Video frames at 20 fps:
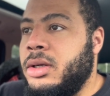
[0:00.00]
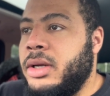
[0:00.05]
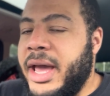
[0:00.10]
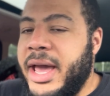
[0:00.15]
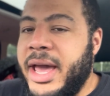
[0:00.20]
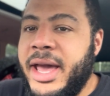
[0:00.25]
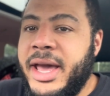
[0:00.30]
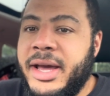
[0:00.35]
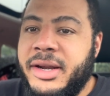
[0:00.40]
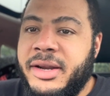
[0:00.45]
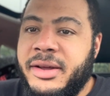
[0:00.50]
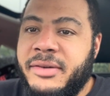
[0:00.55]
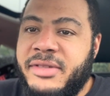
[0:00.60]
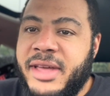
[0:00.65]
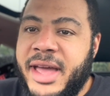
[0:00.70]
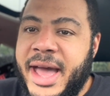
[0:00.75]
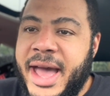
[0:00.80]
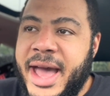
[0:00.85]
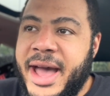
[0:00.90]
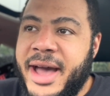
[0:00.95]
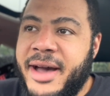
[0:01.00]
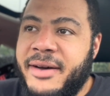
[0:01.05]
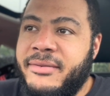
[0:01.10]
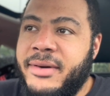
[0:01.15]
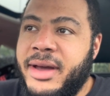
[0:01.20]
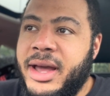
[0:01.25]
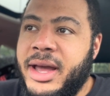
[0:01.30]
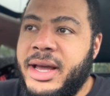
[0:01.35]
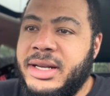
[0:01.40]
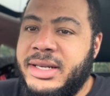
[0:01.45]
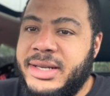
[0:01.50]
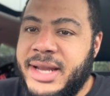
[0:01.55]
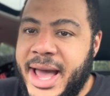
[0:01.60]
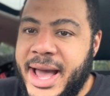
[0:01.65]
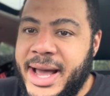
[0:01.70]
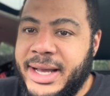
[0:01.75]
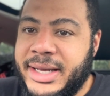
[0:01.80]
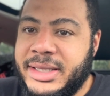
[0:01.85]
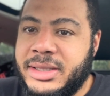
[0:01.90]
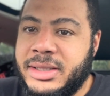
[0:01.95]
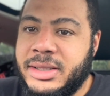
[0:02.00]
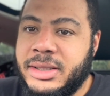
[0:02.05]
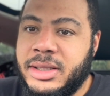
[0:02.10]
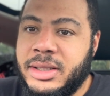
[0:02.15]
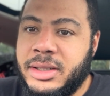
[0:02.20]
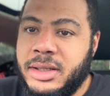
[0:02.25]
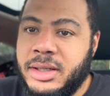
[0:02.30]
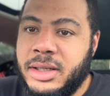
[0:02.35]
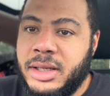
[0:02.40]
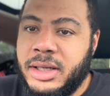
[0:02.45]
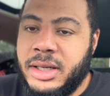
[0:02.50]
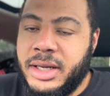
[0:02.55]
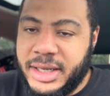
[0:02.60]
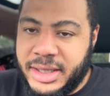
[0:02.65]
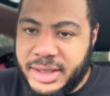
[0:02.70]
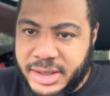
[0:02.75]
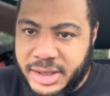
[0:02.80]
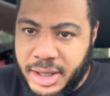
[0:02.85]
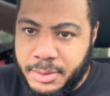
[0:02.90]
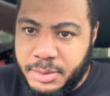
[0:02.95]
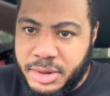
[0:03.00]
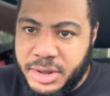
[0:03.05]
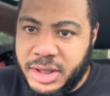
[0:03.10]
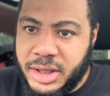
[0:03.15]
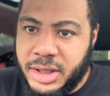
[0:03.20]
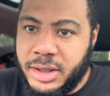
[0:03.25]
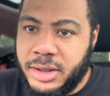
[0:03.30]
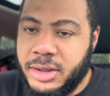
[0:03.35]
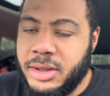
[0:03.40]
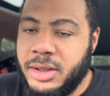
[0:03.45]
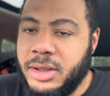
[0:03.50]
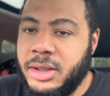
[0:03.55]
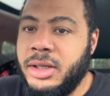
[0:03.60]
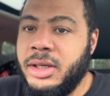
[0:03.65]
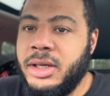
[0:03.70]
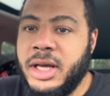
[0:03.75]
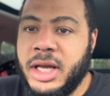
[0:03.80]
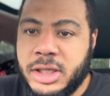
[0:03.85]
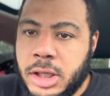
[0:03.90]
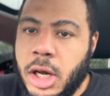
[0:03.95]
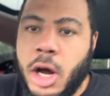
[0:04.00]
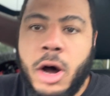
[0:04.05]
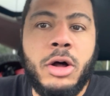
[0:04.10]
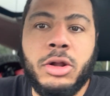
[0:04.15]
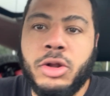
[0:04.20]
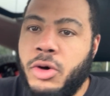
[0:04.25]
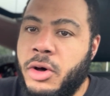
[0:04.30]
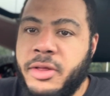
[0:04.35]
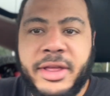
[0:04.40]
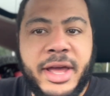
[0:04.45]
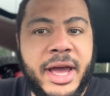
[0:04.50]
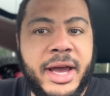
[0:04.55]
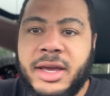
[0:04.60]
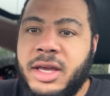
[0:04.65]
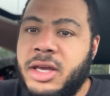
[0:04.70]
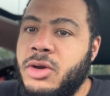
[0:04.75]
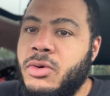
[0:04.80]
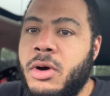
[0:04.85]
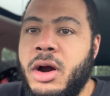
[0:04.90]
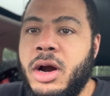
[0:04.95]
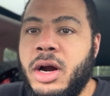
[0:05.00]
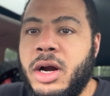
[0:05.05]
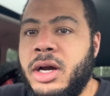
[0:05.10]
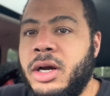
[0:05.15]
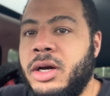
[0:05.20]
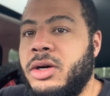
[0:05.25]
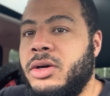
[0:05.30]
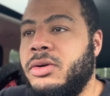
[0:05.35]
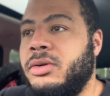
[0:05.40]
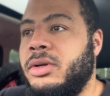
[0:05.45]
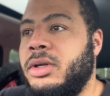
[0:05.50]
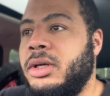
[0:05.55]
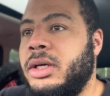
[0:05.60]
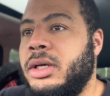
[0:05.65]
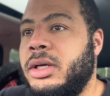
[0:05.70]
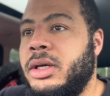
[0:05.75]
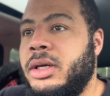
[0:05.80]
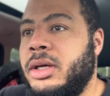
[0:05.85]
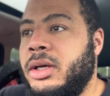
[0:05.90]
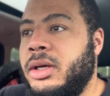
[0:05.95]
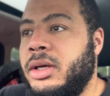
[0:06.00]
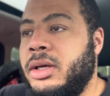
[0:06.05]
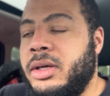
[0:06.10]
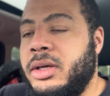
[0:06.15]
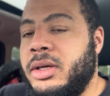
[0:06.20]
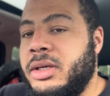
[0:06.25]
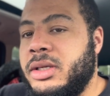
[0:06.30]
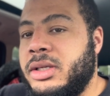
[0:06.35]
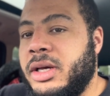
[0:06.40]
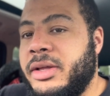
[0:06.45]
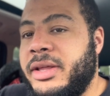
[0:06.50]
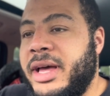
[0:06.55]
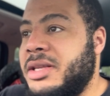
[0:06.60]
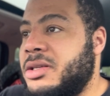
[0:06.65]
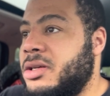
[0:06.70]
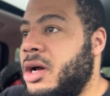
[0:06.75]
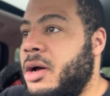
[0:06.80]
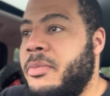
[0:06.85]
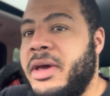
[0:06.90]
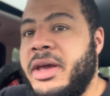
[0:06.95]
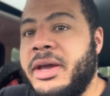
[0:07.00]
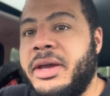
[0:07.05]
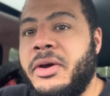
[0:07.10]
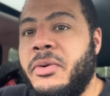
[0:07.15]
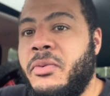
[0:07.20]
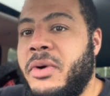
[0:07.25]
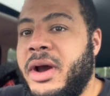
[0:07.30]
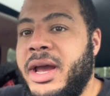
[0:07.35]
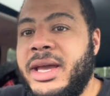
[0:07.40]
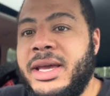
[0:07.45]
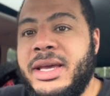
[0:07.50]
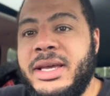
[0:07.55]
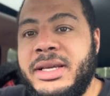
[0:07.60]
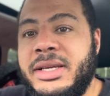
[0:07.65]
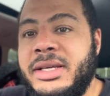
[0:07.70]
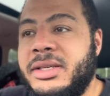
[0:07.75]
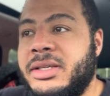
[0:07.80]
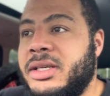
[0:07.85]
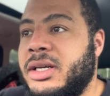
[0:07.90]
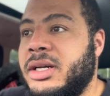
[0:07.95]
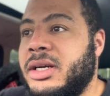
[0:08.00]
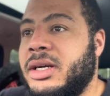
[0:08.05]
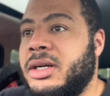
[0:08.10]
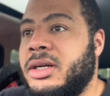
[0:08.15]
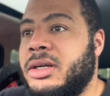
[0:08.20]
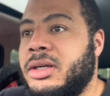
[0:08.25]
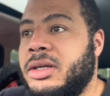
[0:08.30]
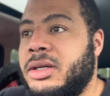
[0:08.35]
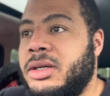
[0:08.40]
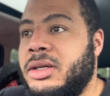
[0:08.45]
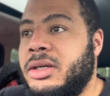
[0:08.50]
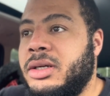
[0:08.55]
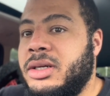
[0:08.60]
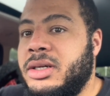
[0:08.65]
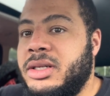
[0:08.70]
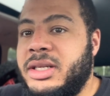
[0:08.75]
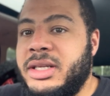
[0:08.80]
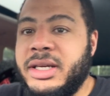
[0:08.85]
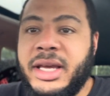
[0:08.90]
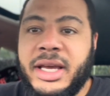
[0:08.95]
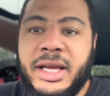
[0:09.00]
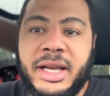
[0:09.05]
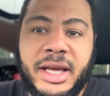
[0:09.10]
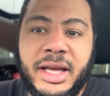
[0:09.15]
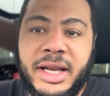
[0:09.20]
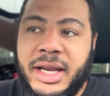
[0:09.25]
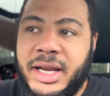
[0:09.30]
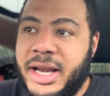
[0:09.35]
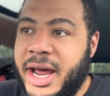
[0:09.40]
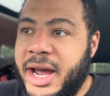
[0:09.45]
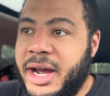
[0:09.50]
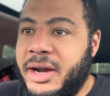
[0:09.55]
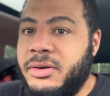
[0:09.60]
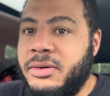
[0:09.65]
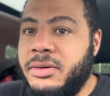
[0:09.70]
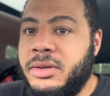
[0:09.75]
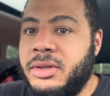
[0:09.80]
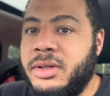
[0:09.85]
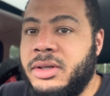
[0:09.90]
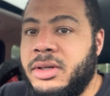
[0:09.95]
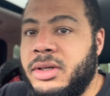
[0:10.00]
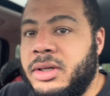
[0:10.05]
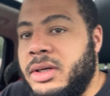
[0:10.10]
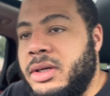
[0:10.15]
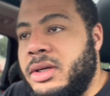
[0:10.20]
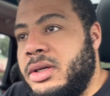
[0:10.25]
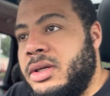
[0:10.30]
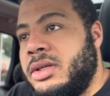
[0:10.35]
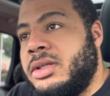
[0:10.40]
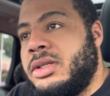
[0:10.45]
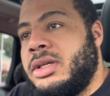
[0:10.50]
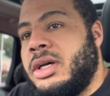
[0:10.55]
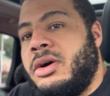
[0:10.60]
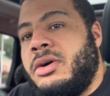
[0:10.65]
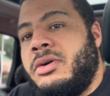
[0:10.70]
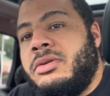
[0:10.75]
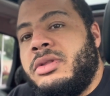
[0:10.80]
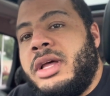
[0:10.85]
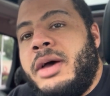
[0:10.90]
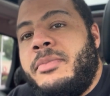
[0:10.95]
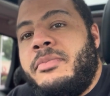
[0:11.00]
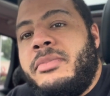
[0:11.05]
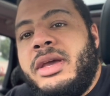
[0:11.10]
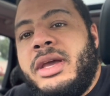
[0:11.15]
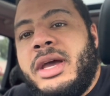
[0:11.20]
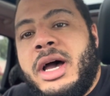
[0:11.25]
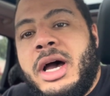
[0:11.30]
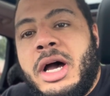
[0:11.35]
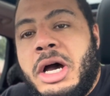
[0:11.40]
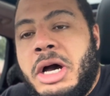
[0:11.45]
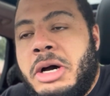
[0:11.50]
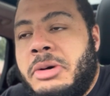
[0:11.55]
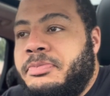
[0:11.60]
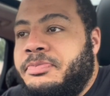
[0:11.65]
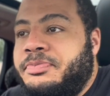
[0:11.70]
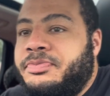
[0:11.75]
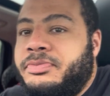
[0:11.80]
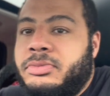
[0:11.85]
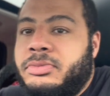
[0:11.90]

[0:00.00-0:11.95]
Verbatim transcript: And if they have a tax exemption, it's all on that Q R code. So that's gonna make it way easier to get in and out. So let me um